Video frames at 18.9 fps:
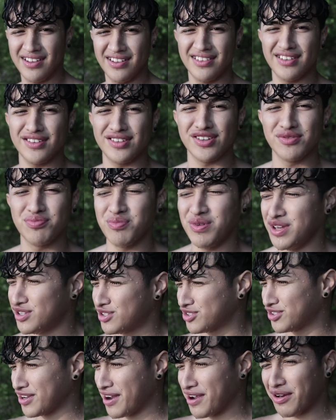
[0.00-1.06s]
this is me
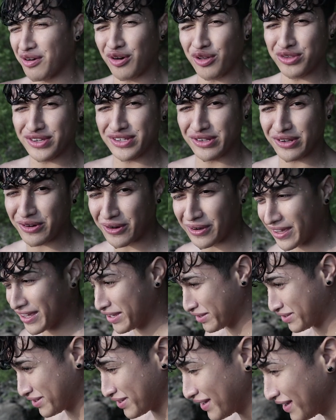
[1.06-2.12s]
sunning all these little
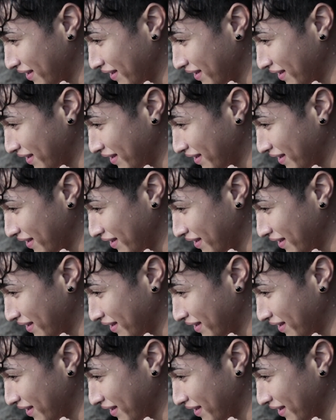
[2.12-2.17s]
kids.